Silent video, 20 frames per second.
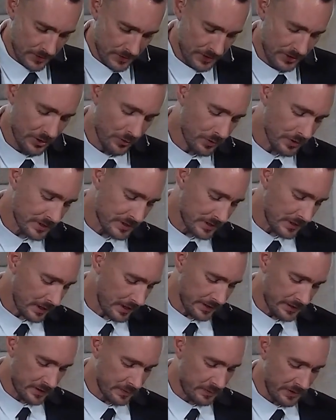Do you know what it's
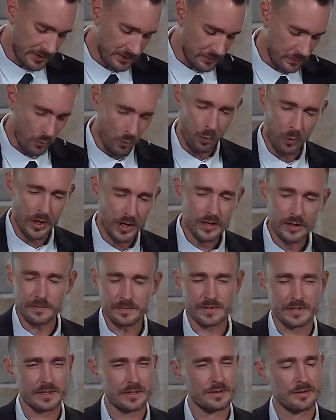like to be
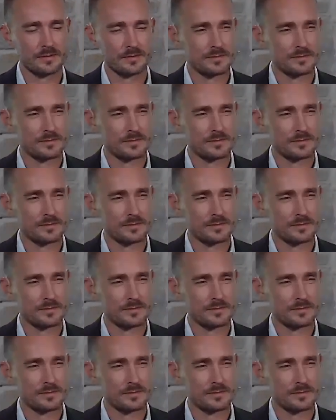whipped